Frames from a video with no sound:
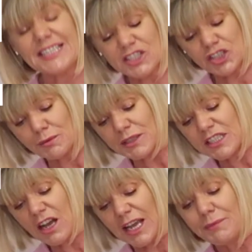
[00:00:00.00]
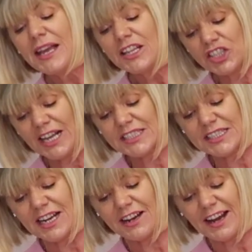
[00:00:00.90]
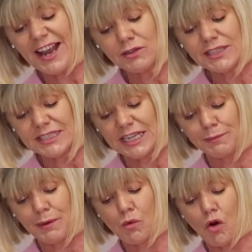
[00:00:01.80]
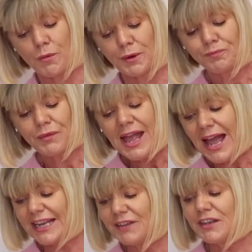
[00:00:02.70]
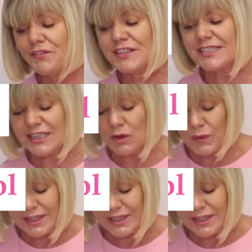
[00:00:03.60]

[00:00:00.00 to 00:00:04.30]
it's in the summertime, chances are your house is a little bit warmer. And even if it's in the